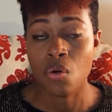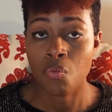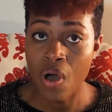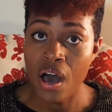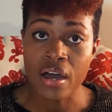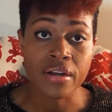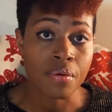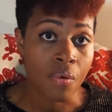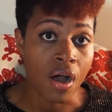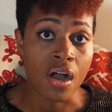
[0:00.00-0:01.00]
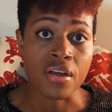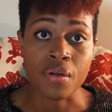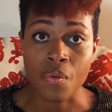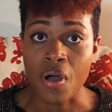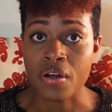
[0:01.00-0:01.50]
Water, water,
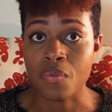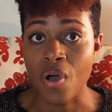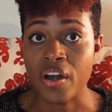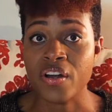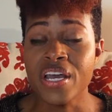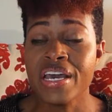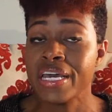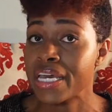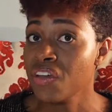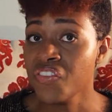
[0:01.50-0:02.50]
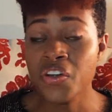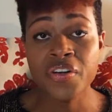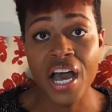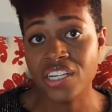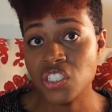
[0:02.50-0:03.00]
water, water. If you're
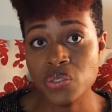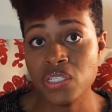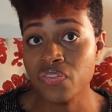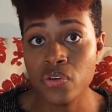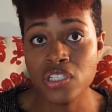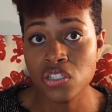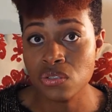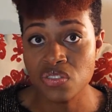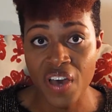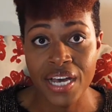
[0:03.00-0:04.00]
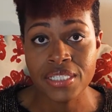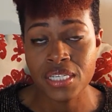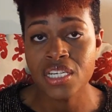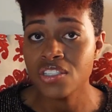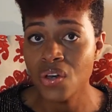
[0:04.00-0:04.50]
not juicing for a juice fast,
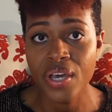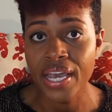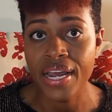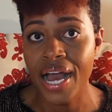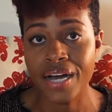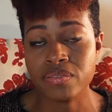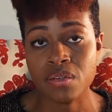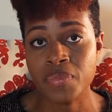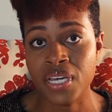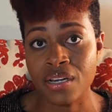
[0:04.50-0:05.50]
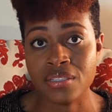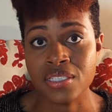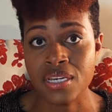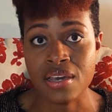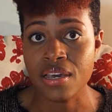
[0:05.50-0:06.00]
then it's okay to have something else
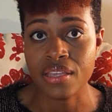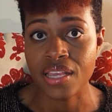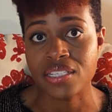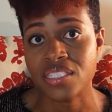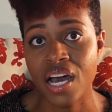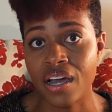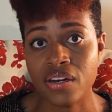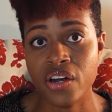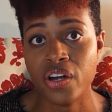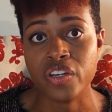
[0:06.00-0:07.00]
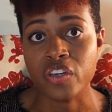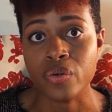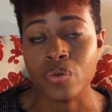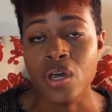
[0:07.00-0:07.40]
to eat. That's not going to hurt you.